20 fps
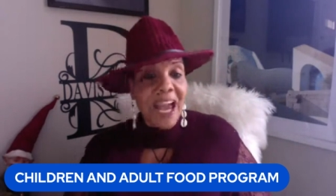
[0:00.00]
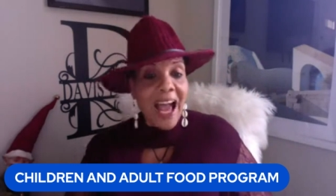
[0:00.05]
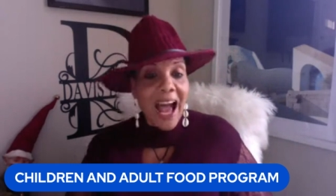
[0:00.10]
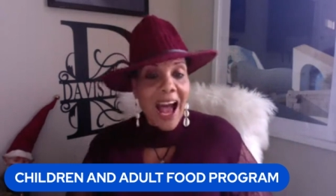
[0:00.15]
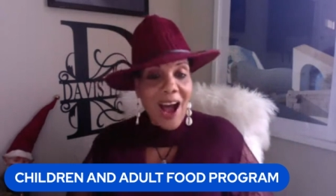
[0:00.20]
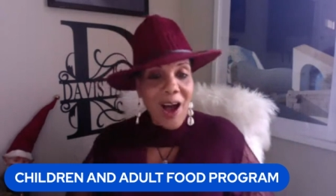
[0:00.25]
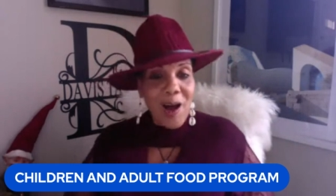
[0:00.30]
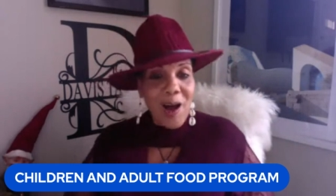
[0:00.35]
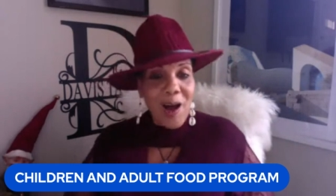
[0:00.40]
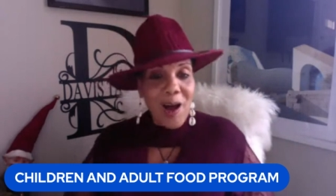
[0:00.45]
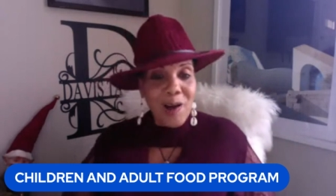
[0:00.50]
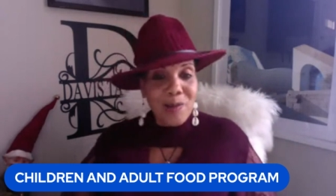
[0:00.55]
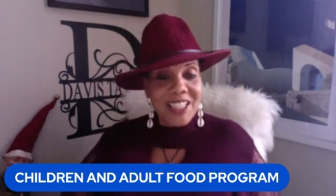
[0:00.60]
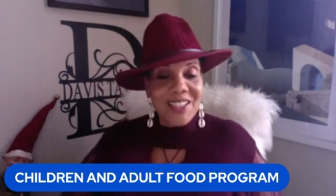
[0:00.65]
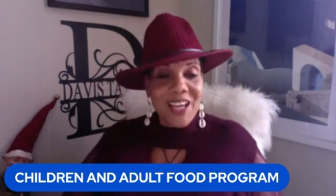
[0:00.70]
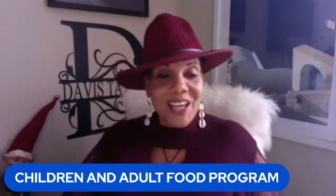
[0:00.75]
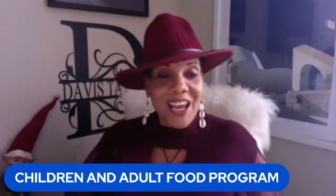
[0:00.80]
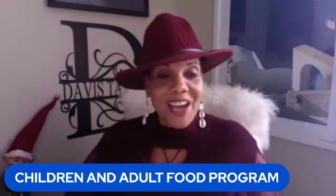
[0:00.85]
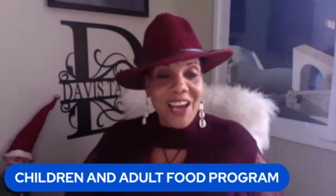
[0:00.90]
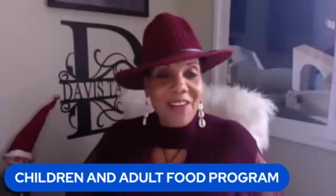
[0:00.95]
I hope this
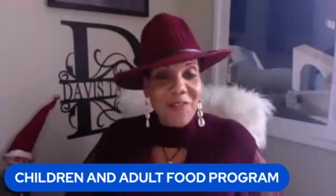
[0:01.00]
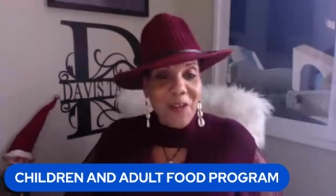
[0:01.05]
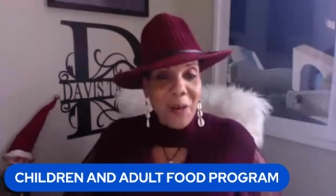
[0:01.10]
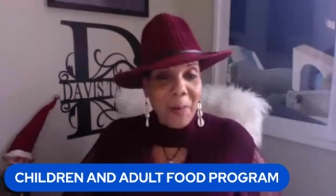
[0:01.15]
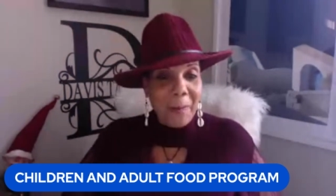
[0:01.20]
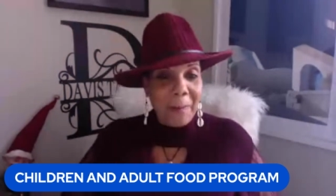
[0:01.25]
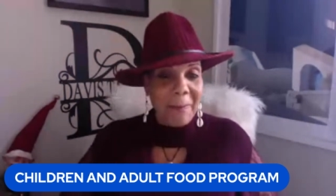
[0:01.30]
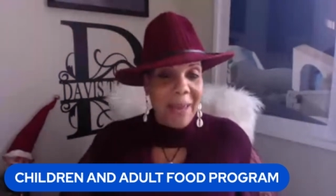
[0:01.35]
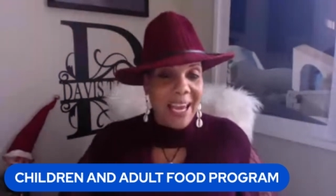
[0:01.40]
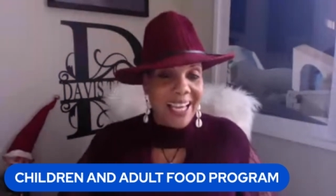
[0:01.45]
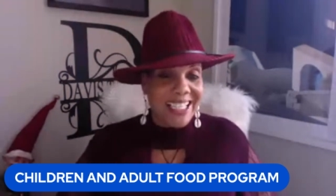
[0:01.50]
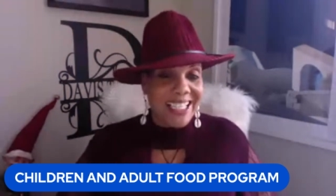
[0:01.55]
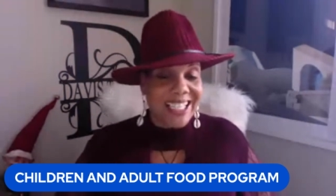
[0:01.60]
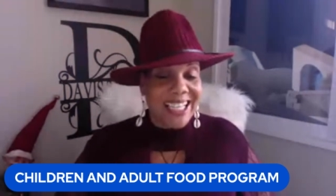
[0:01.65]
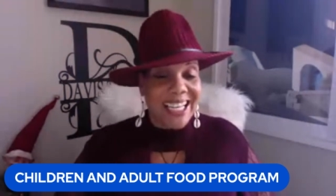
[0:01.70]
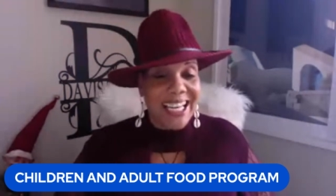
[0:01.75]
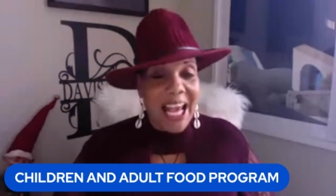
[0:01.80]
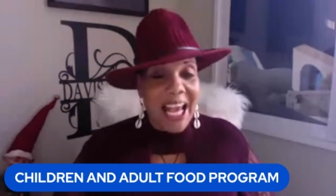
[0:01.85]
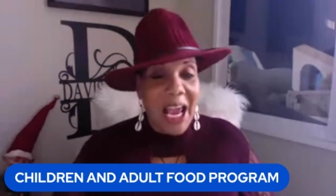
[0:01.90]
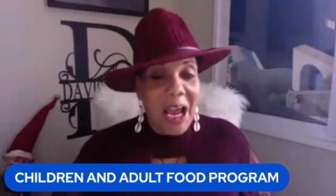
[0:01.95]

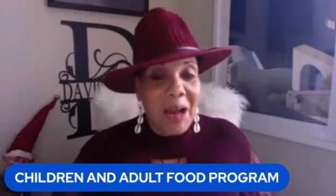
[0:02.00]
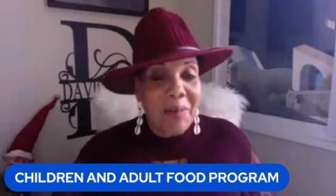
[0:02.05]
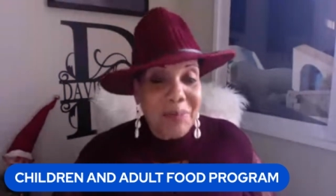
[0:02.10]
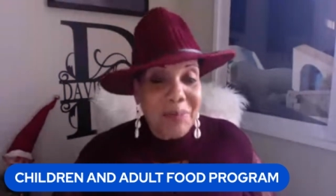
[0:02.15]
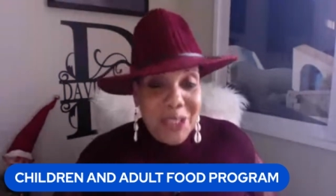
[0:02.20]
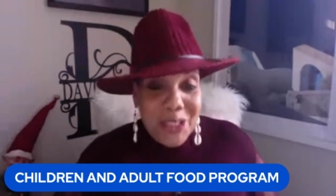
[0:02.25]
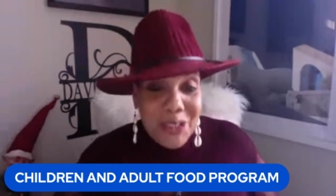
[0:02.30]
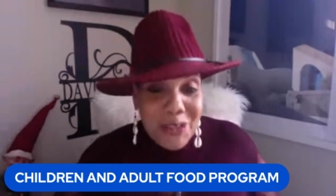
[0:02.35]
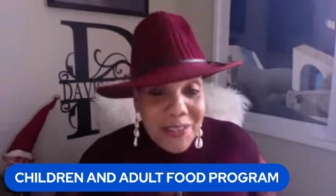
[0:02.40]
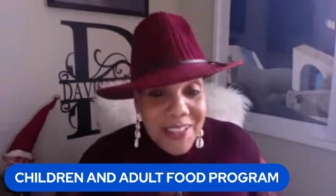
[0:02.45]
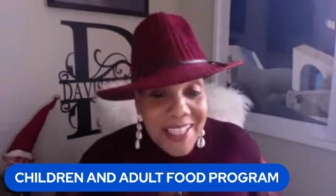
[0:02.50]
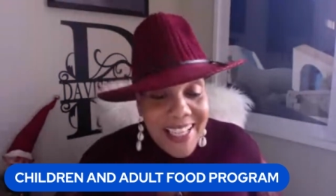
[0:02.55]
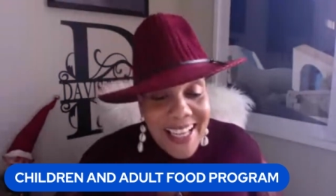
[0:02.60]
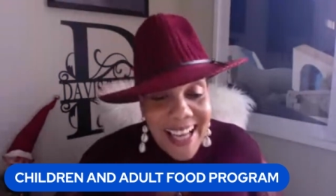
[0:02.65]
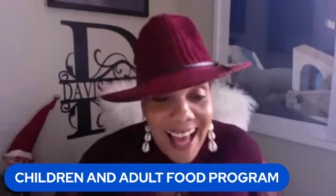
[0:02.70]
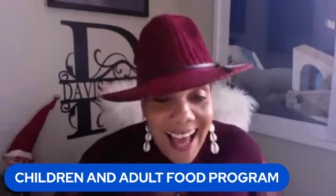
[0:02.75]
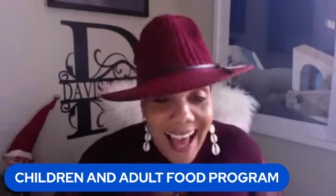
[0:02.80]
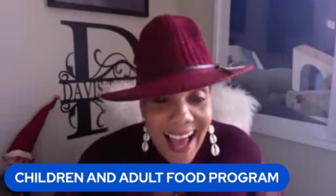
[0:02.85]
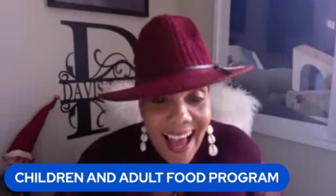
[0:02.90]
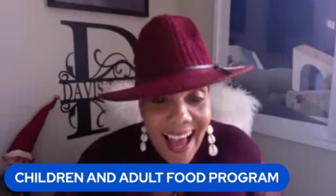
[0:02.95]
information helped you
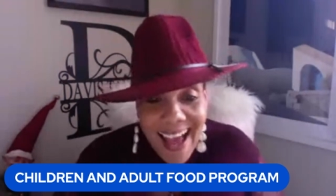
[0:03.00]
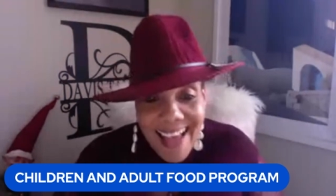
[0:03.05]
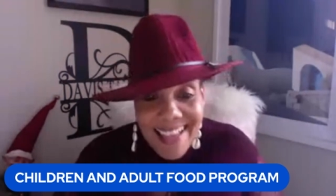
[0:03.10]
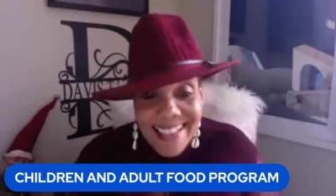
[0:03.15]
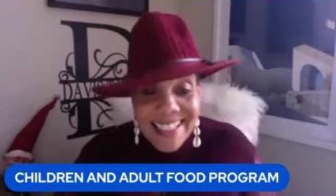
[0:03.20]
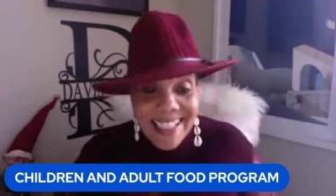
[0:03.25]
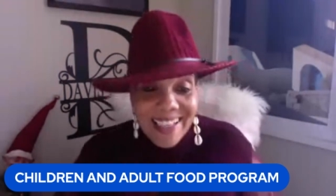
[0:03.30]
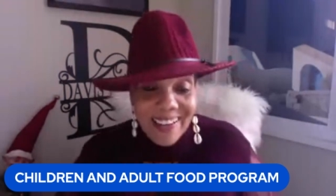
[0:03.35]
guys.